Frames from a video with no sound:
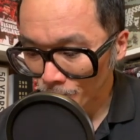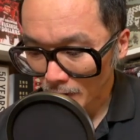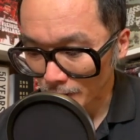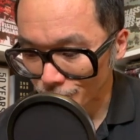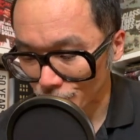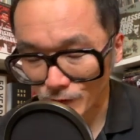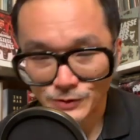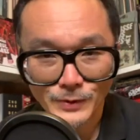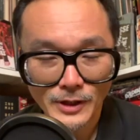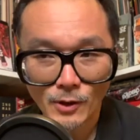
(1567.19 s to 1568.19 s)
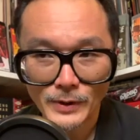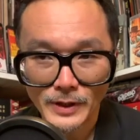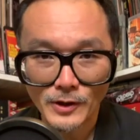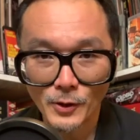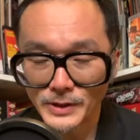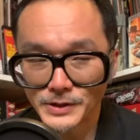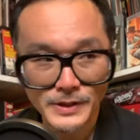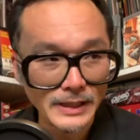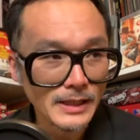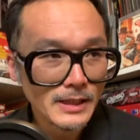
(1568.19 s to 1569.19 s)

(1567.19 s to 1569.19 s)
And so, as we know, we can go into the